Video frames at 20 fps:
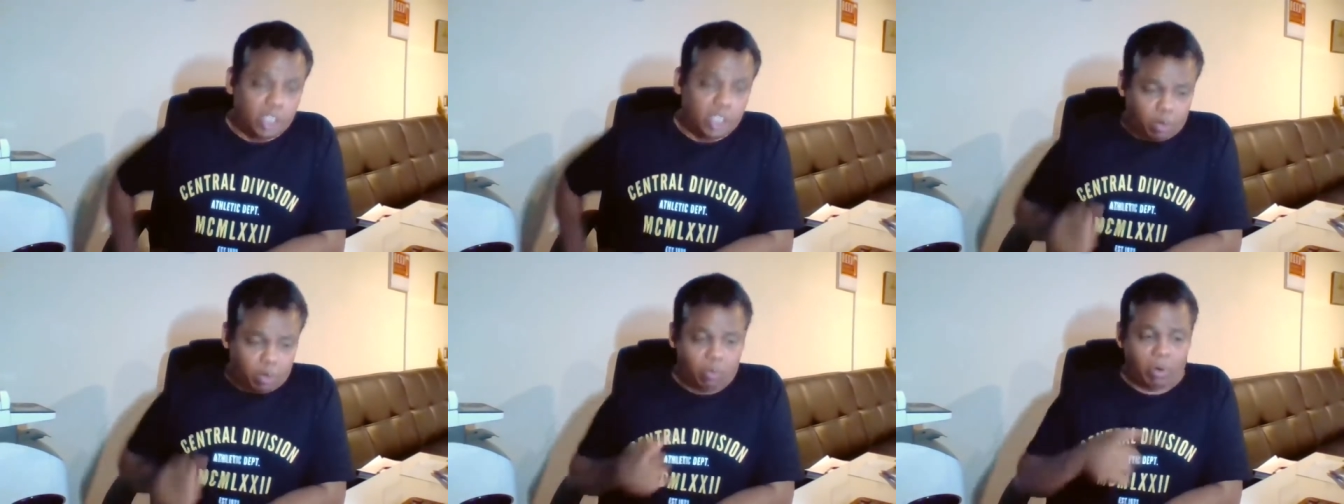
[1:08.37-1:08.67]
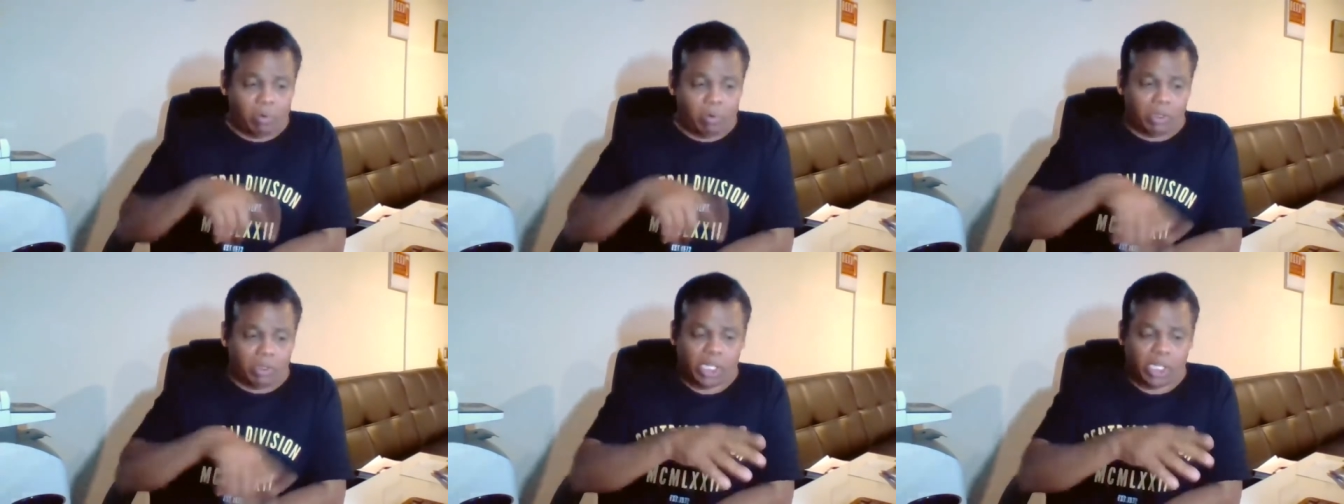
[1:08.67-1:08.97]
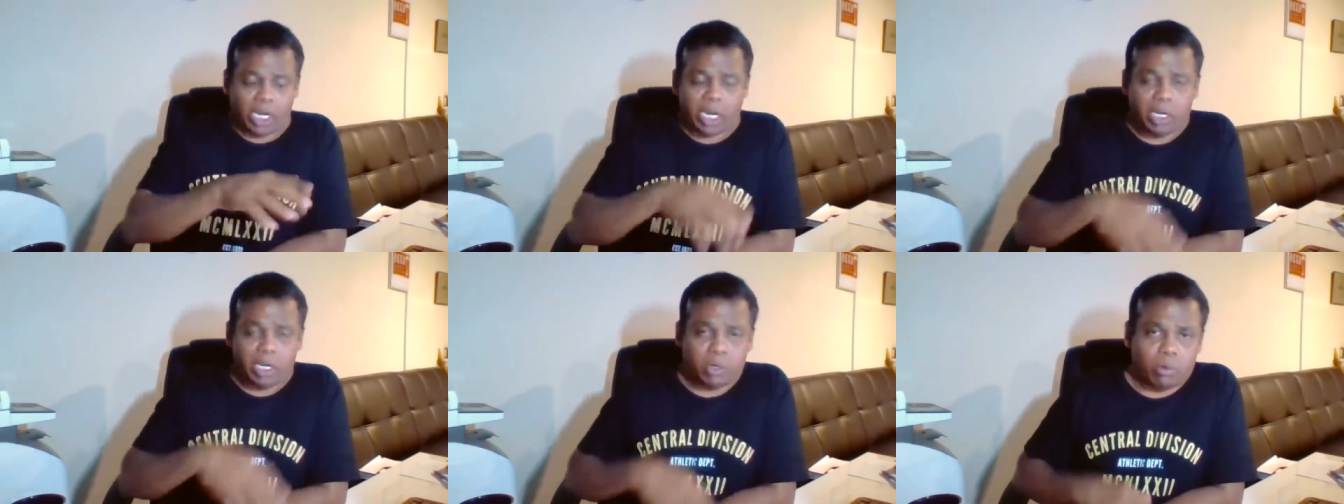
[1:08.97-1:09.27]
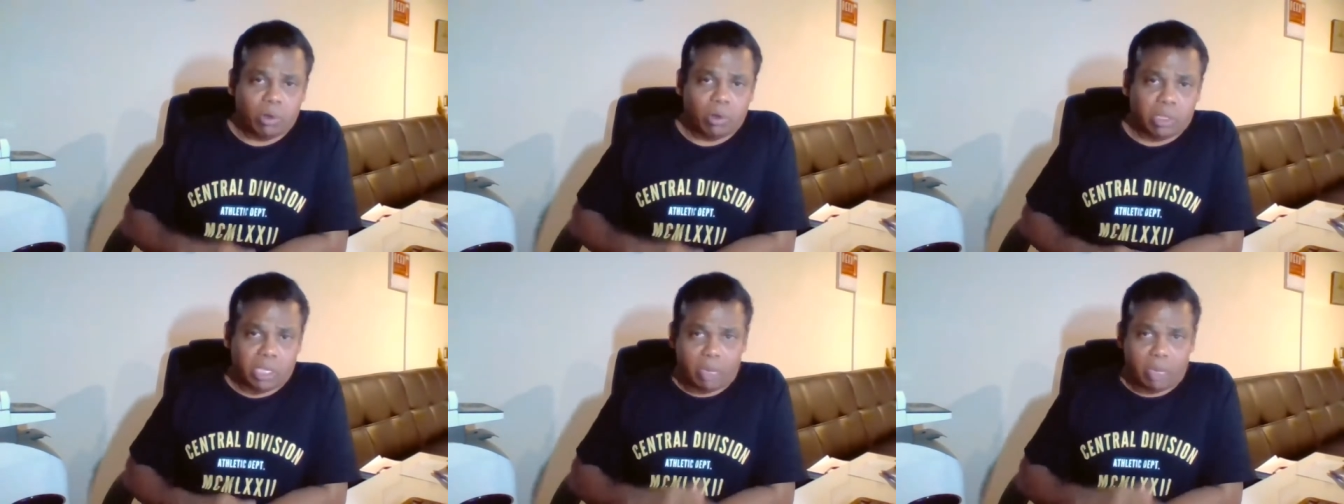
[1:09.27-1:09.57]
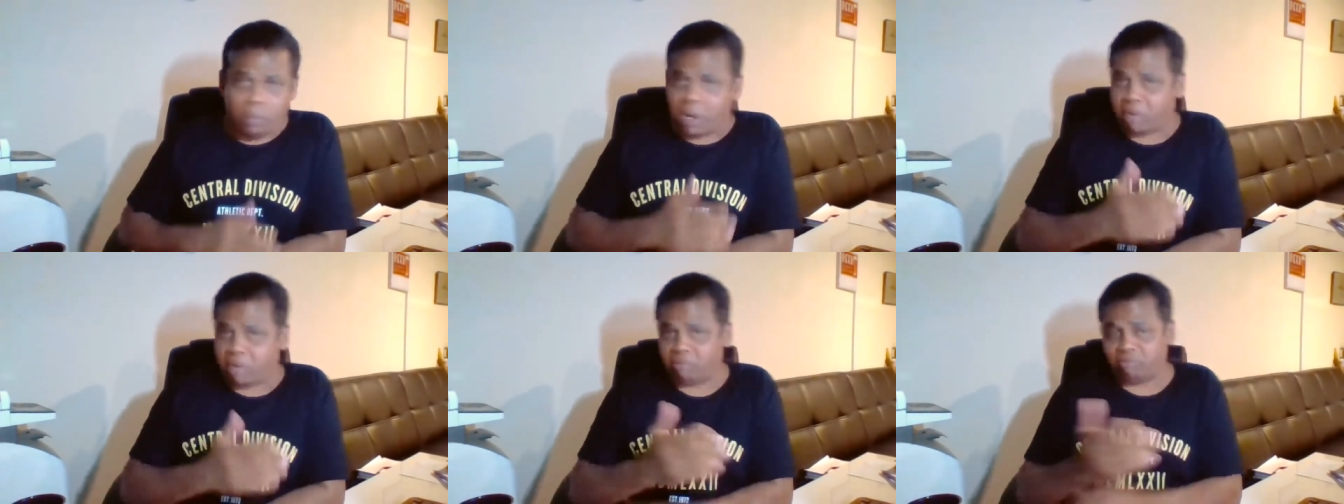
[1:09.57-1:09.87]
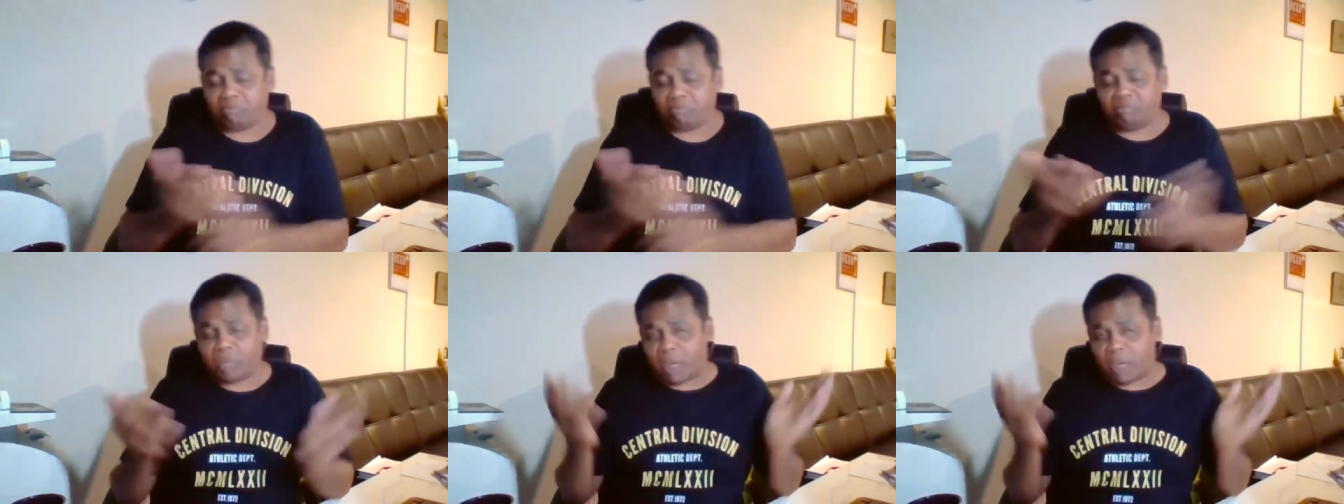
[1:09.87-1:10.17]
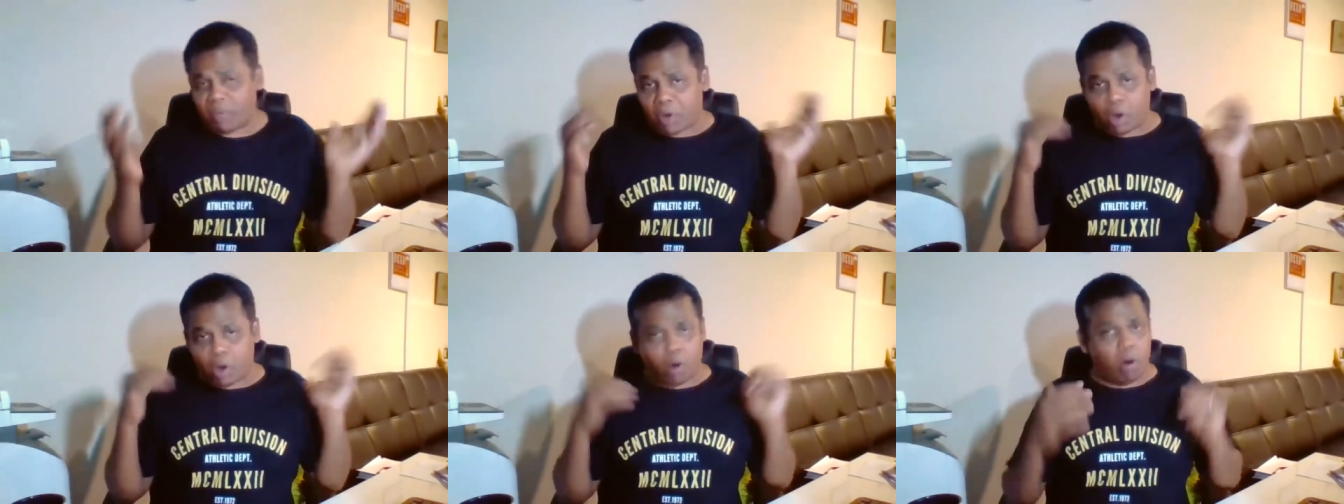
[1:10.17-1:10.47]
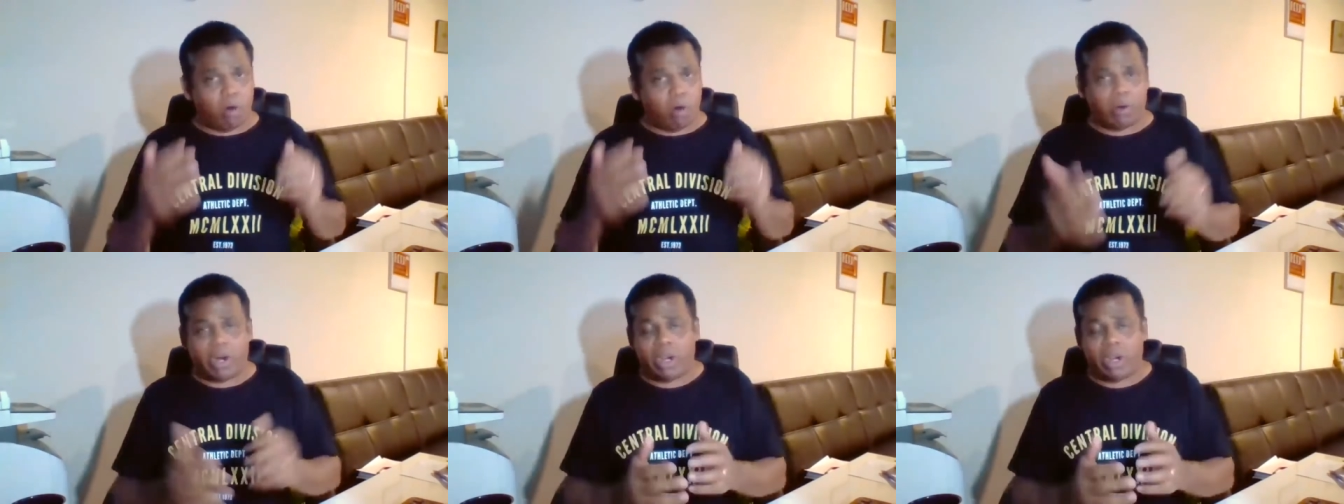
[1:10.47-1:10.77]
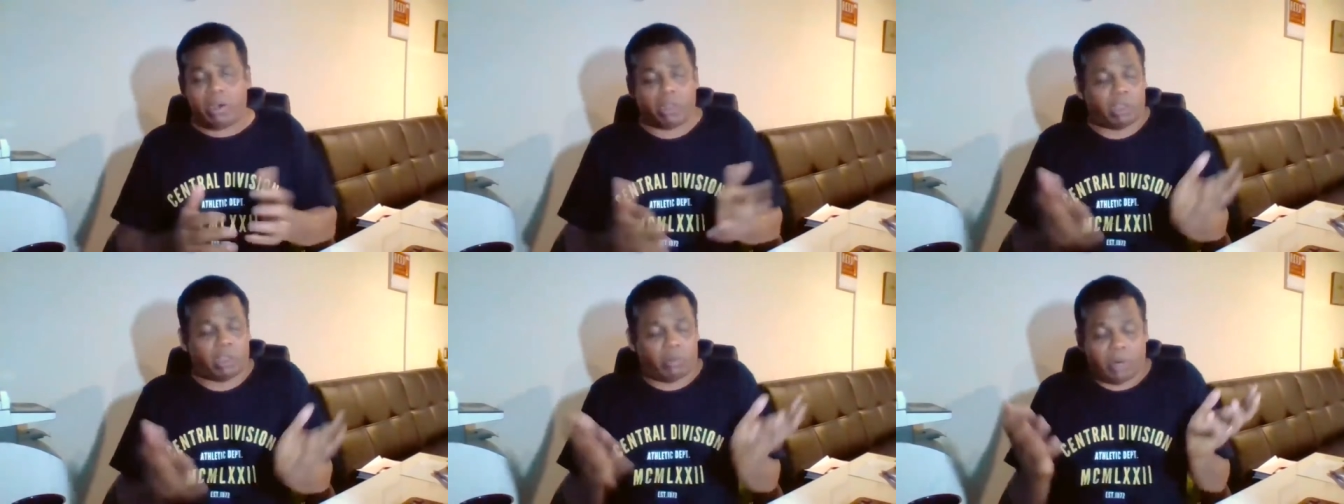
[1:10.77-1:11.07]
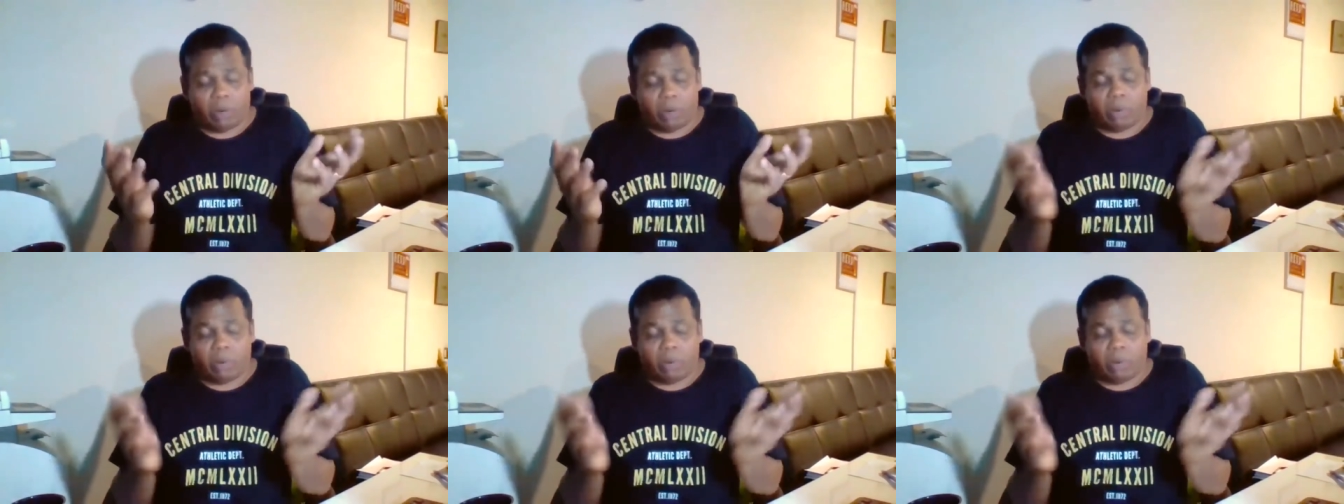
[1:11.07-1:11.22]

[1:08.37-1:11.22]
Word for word: So we will check into all that, but if you're already on the way,